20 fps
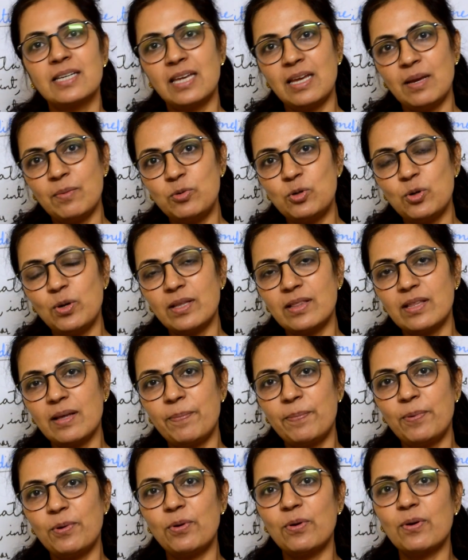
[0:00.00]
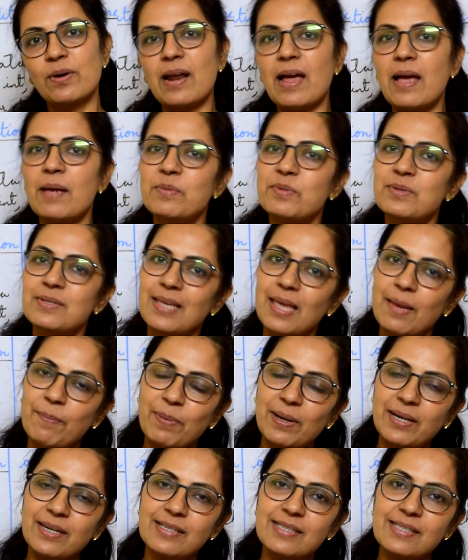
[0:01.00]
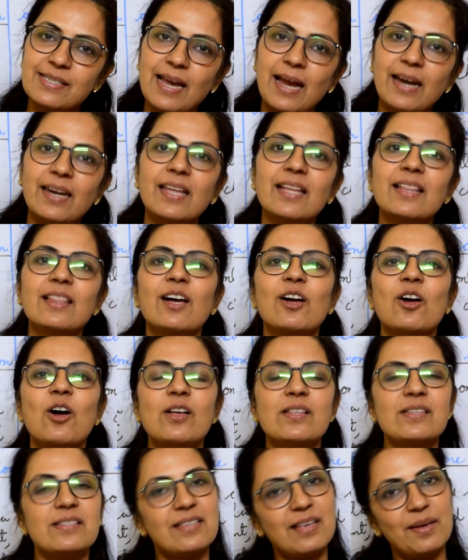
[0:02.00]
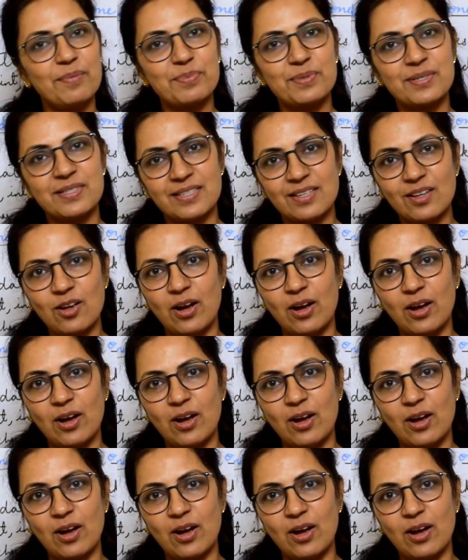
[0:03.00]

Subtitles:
keep doing the programs, keep understanding the concepts.